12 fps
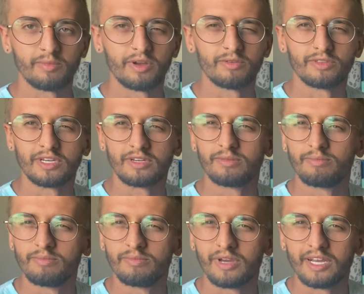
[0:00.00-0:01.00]
I don't think
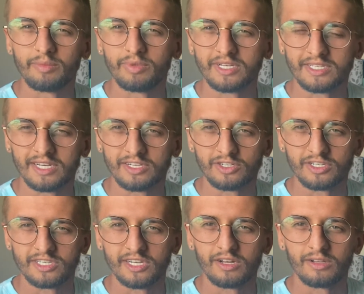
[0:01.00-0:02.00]
any places actually
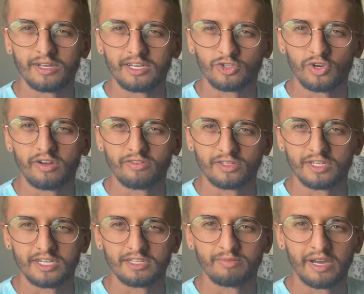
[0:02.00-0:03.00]
sell like travel
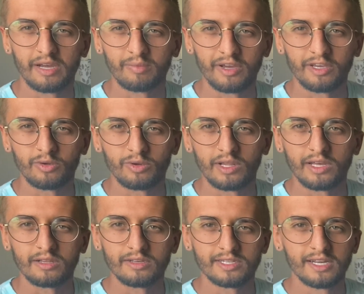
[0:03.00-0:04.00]
size backpack
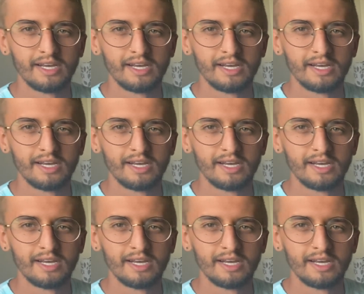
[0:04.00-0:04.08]
ukuleles.